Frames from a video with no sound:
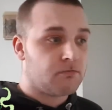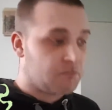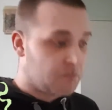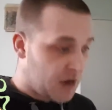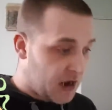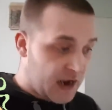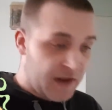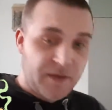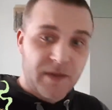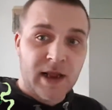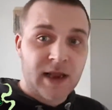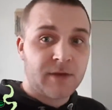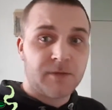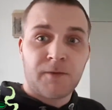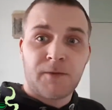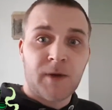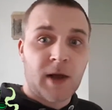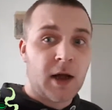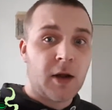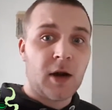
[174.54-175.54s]
And they
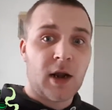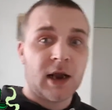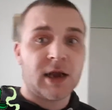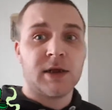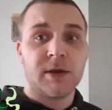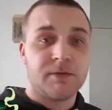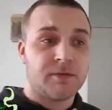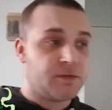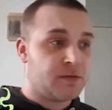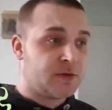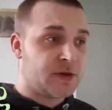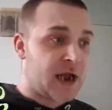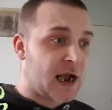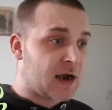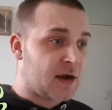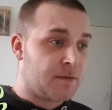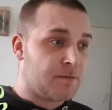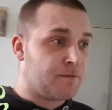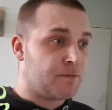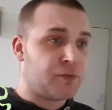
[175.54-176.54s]
fell like a sack
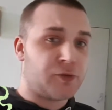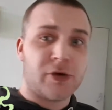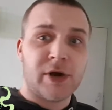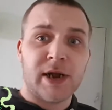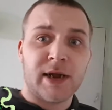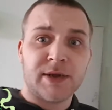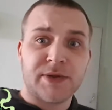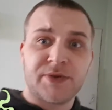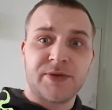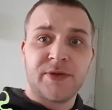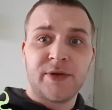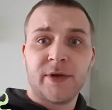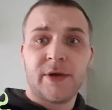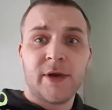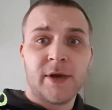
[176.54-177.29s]
of bricks.